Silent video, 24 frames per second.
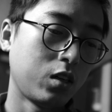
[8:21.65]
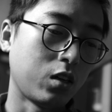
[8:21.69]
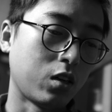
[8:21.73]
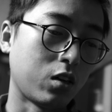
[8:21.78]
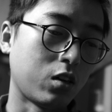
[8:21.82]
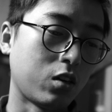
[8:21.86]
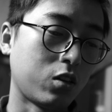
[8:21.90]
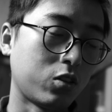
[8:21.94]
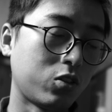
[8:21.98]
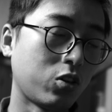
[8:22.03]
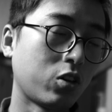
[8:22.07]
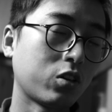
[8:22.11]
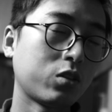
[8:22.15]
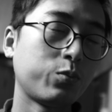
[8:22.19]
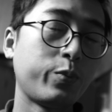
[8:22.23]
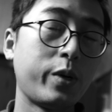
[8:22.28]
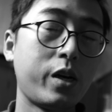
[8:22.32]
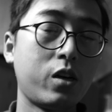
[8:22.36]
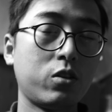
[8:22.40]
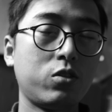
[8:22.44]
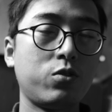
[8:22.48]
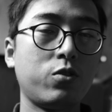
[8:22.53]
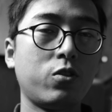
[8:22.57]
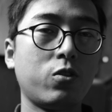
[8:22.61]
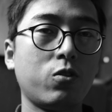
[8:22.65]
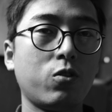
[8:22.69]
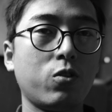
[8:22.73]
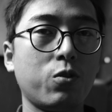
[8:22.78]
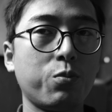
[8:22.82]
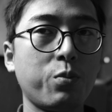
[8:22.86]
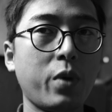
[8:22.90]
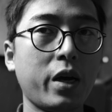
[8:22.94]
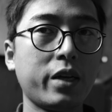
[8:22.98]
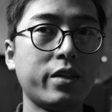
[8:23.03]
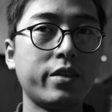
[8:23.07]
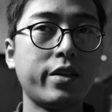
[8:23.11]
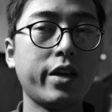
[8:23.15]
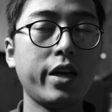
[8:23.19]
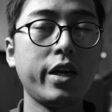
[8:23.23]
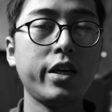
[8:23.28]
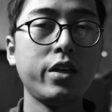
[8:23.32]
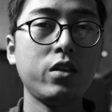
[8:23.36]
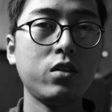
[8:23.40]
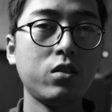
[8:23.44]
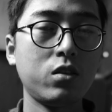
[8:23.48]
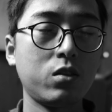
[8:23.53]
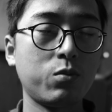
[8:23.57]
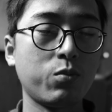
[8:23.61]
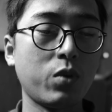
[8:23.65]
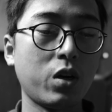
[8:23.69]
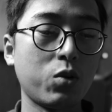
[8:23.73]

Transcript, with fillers: uh, talked about uh, my days,